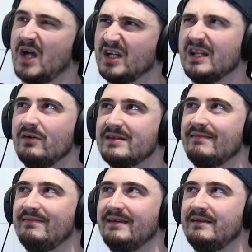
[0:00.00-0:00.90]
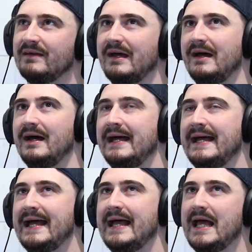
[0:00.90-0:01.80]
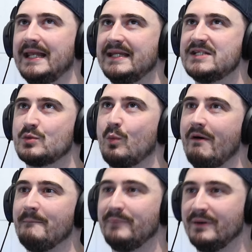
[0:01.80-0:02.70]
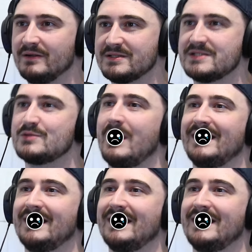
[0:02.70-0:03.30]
I'd like to think at least one person's.